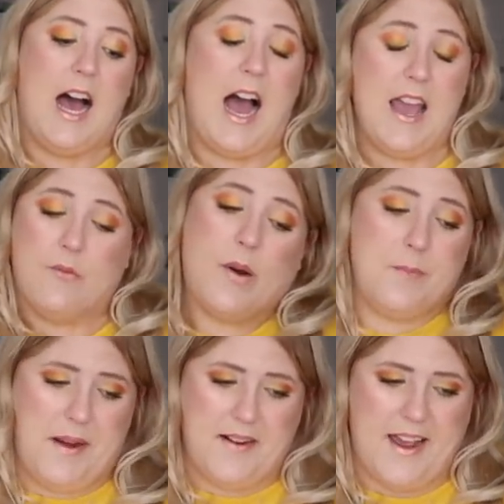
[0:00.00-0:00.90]
I have
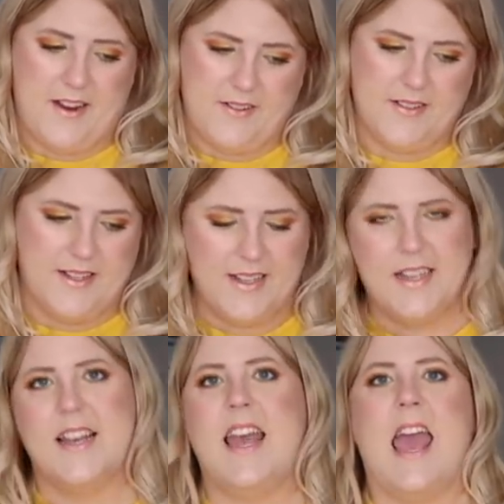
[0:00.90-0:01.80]
one pair now.
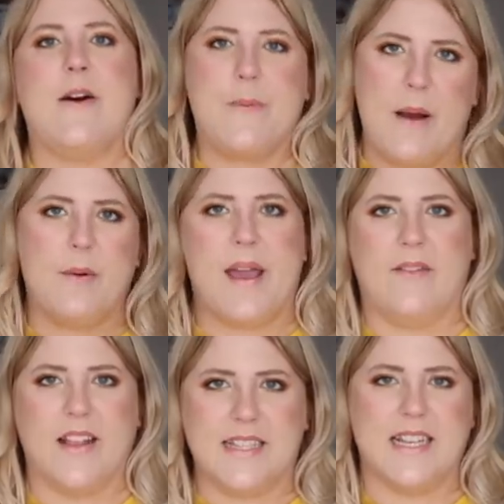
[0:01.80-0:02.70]
I'll probably
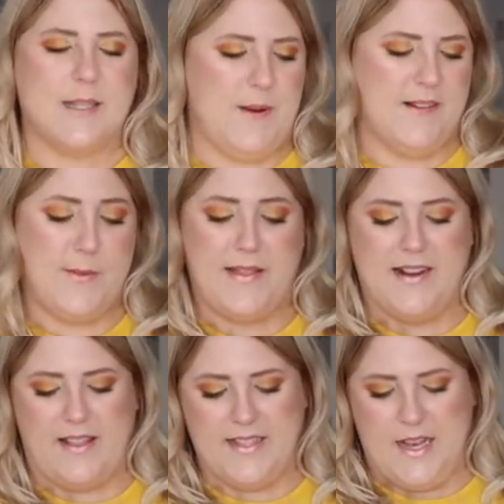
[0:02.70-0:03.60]
have like six pairs by the
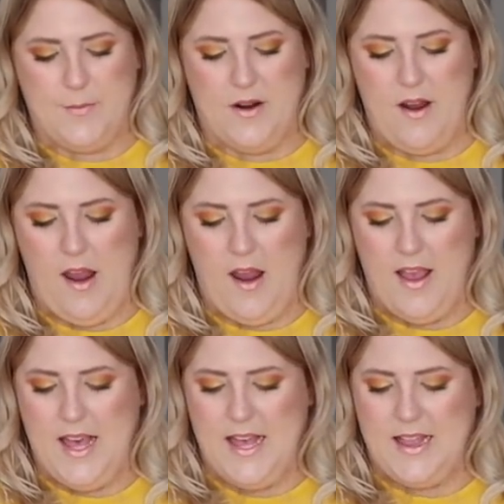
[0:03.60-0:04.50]
end of the summer.
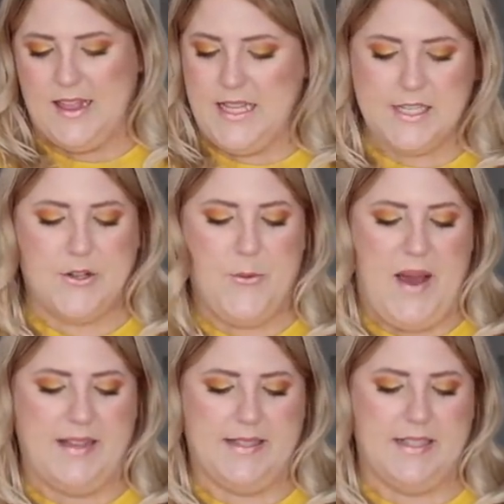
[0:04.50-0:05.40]
These are the
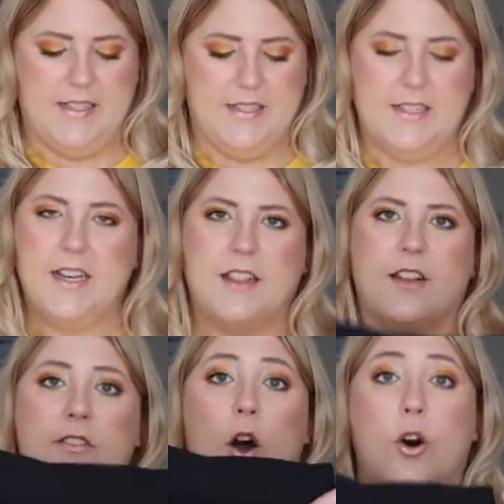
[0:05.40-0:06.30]
best.
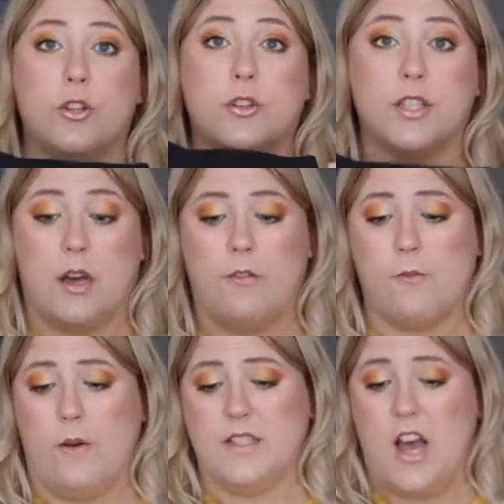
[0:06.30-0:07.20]
They're the ultra
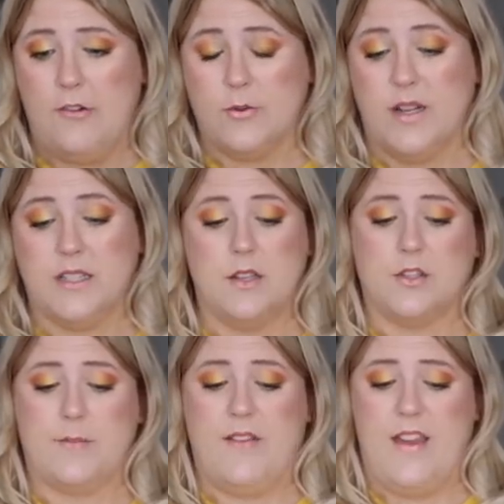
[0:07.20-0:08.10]
soft ones.
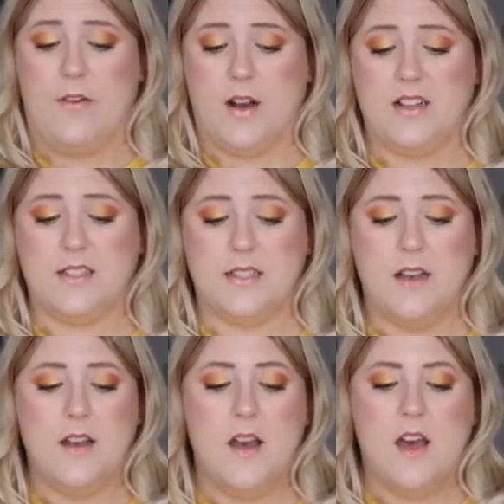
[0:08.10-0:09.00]
Those are my favorites.
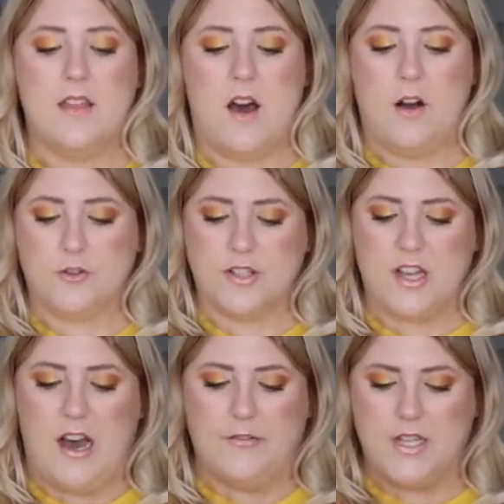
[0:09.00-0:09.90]
The ultra
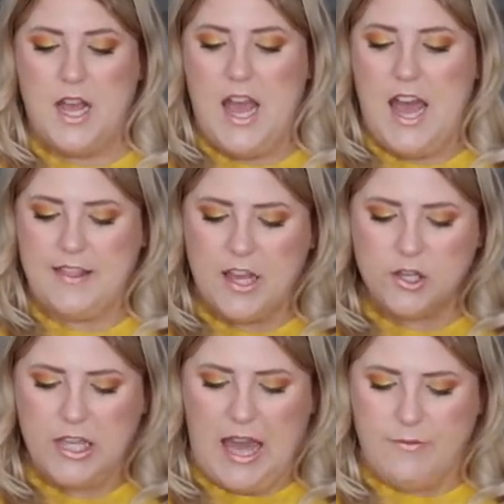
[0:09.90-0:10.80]
soft, and they
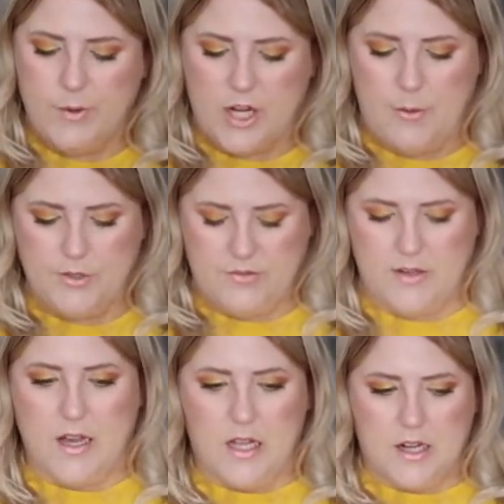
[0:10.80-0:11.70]
usually have them in a couple
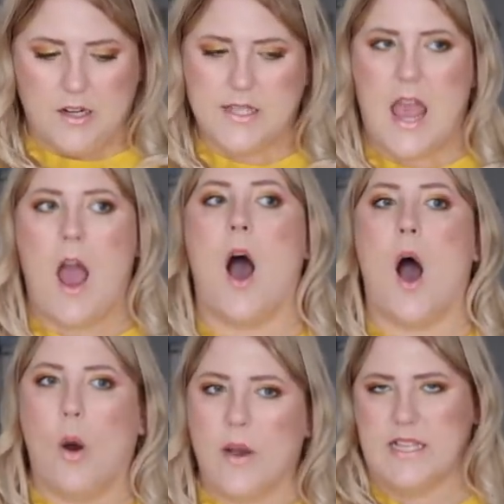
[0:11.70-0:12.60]
different colors. They
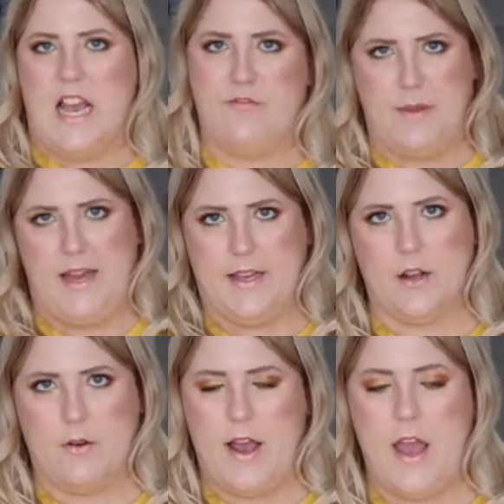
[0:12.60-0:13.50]
always have black
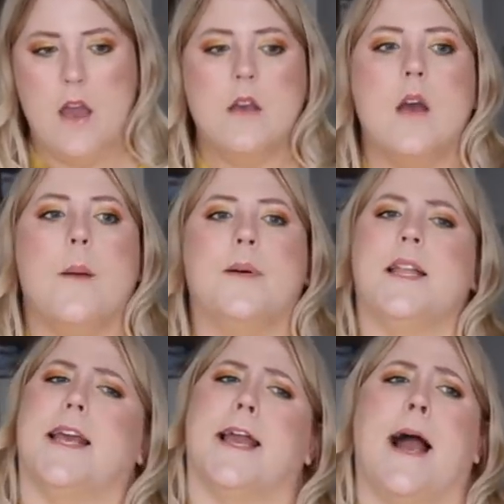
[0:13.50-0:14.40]
and gray, but
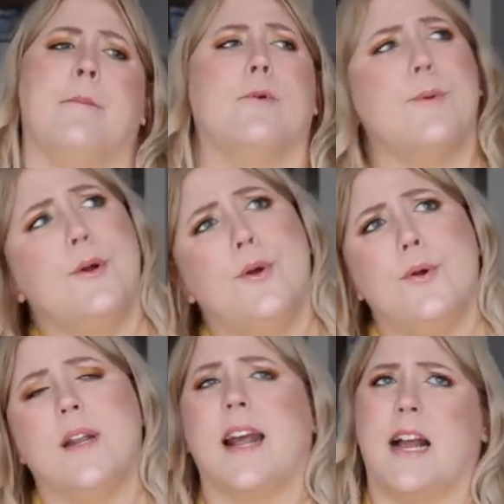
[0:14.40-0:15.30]
like I got
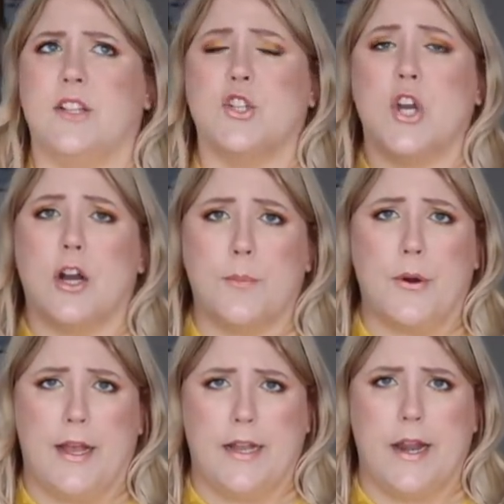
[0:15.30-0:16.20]
maroon and I got star
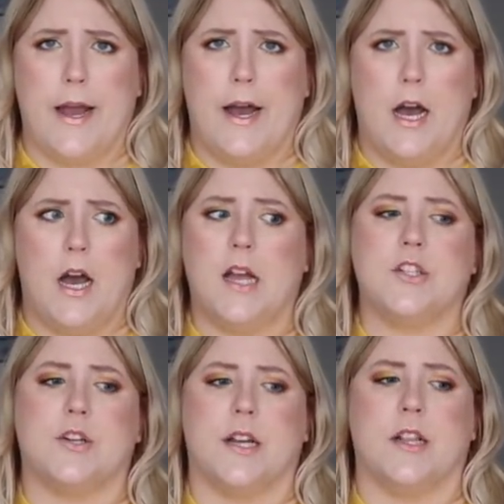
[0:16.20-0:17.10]
print
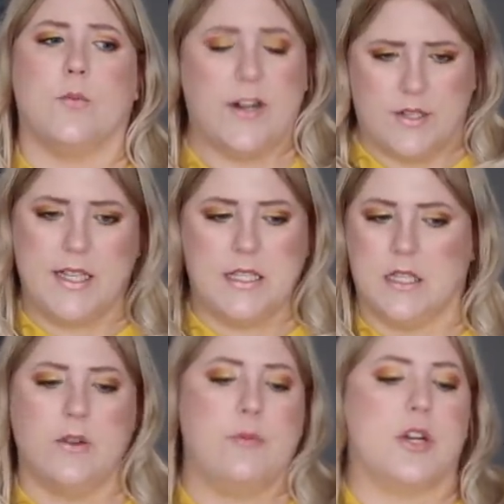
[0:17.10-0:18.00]
during the winter season,
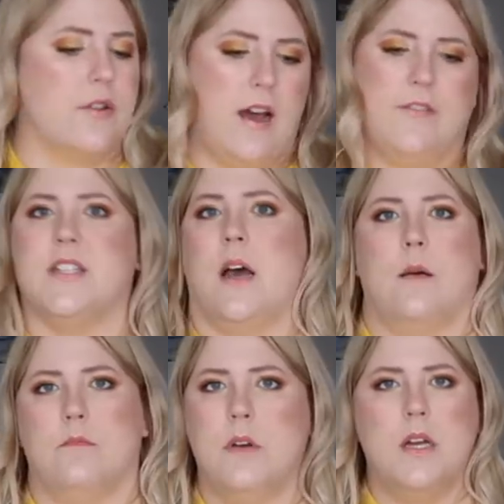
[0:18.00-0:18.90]
so I'm sure they'll have
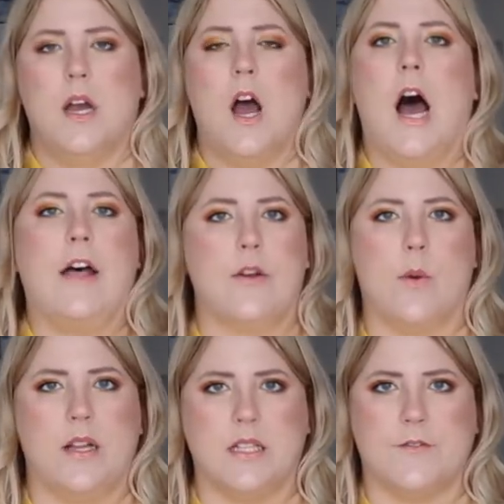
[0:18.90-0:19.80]
some other
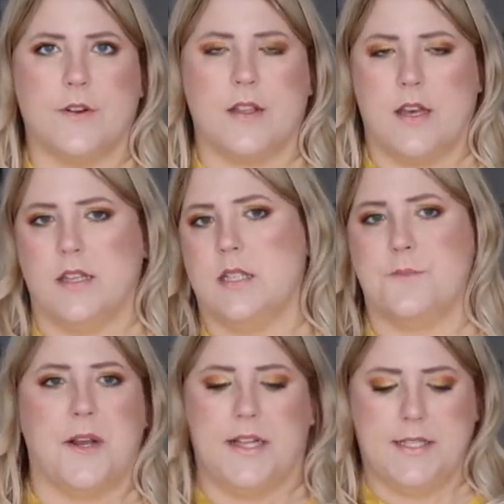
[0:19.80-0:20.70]
ones for the
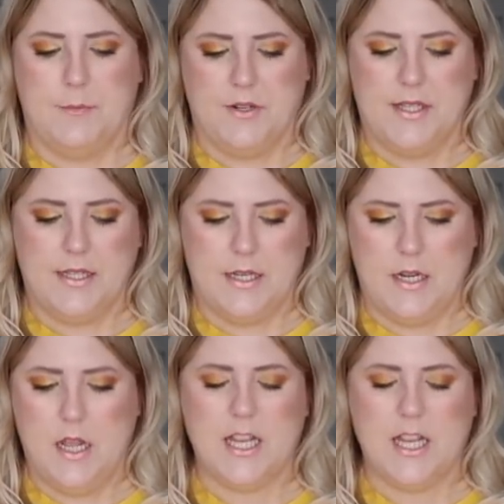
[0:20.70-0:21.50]
spring and summer season.